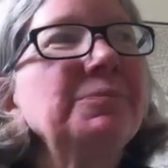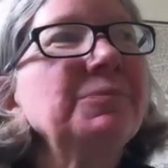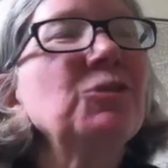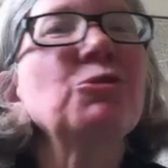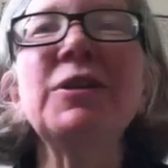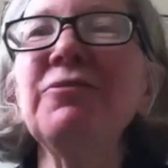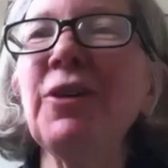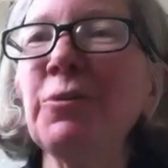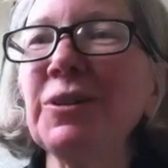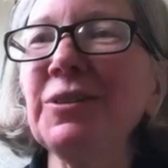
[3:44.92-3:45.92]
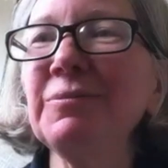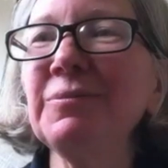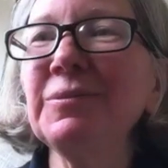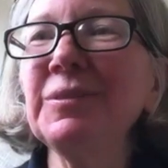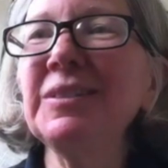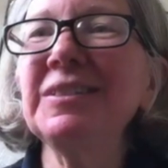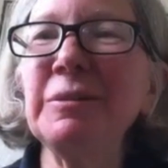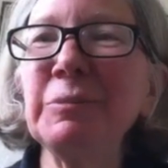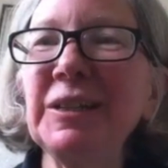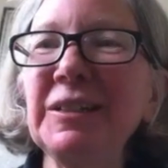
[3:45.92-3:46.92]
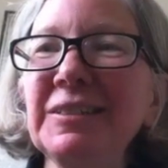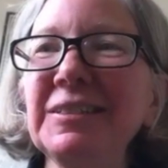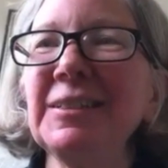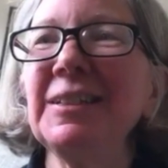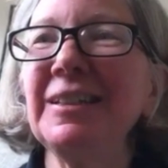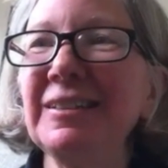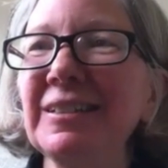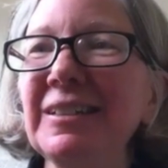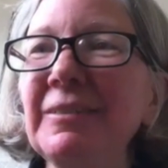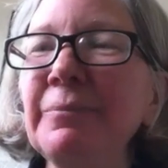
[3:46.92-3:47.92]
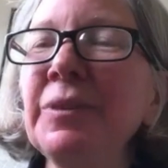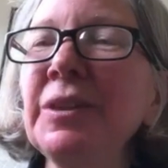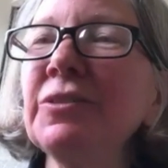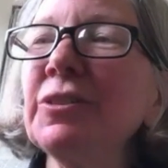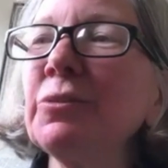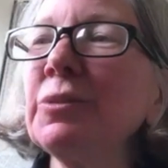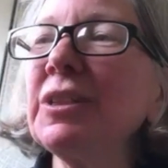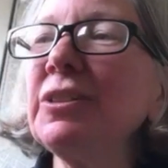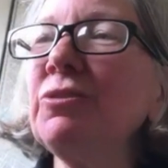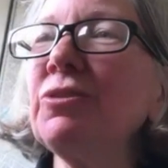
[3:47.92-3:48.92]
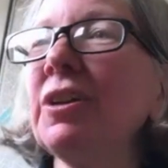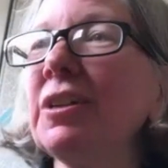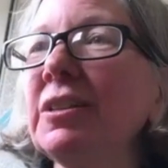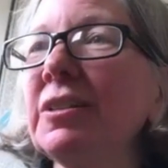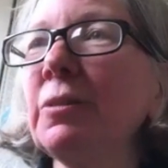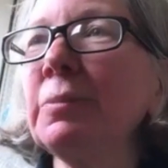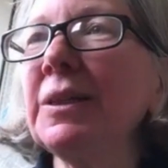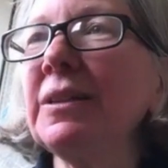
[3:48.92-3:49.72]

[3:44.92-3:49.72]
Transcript: straightforward, seamless, easy. So can you talk a little bit